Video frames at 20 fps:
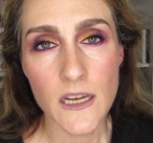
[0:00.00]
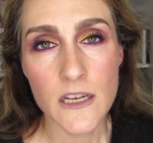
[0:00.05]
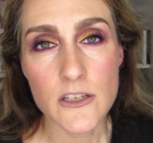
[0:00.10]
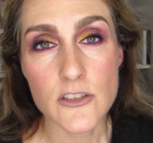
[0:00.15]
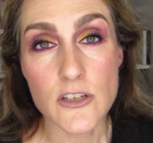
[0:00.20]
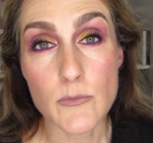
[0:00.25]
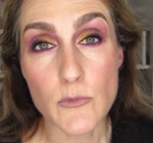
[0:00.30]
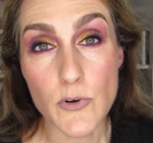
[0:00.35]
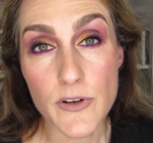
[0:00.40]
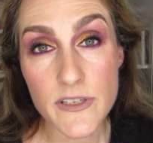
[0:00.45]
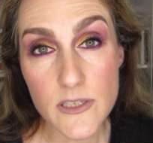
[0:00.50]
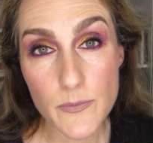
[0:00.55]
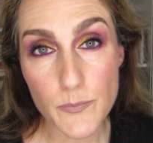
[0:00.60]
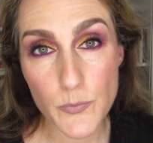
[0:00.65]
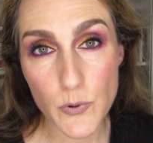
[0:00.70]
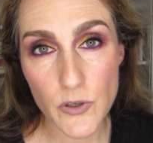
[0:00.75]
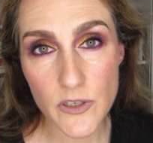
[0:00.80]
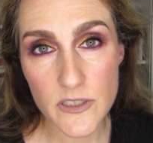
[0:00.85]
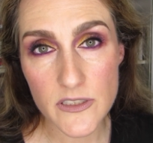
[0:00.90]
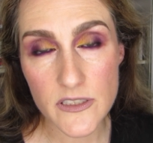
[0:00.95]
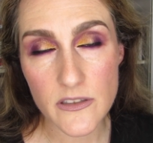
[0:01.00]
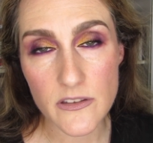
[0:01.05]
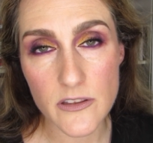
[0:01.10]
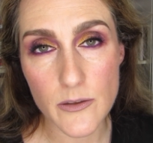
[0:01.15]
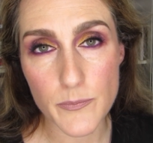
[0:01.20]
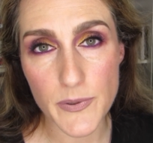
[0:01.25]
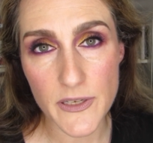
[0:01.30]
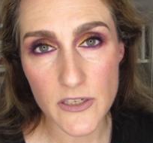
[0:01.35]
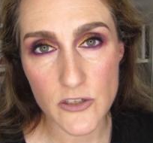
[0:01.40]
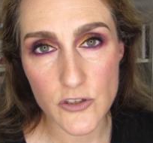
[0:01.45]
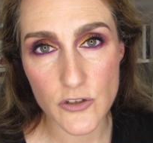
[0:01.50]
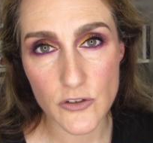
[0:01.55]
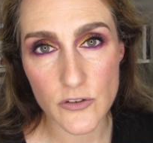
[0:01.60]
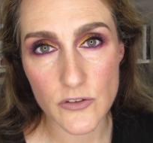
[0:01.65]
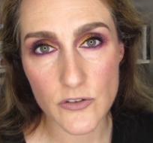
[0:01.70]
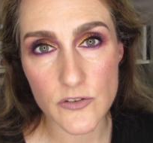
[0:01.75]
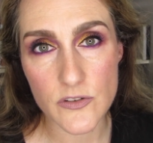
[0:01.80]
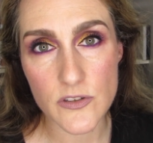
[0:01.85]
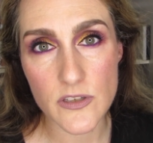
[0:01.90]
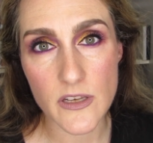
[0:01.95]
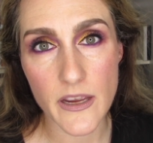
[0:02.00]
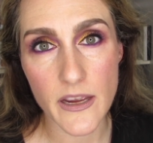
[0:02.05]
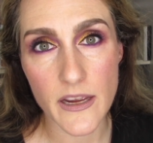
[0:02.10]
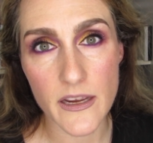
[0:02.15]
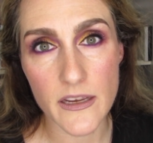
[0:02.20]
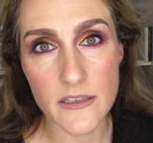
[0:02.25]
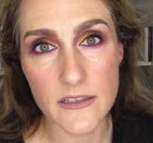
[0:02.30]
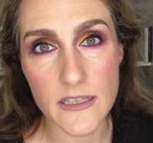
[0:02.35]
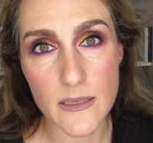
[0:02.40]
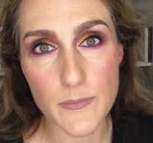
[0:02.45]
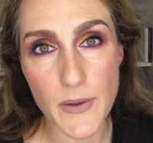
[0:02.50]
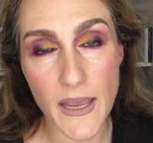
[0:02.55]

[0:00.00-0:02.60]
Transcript: So I'm going to put the pictures, the